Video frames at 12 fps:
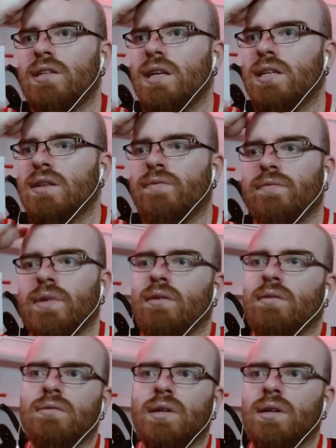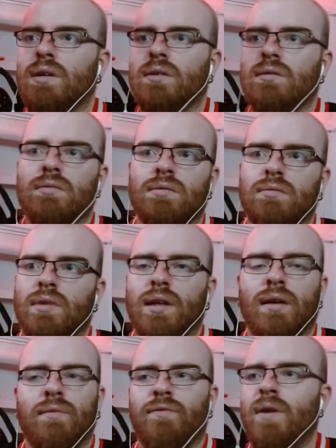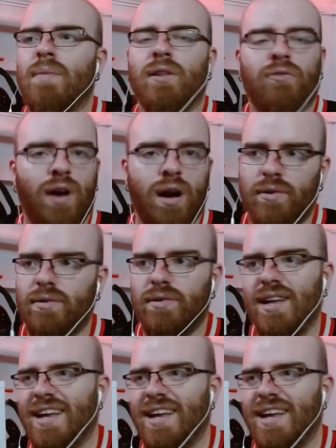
she's the, no, the female Rambo.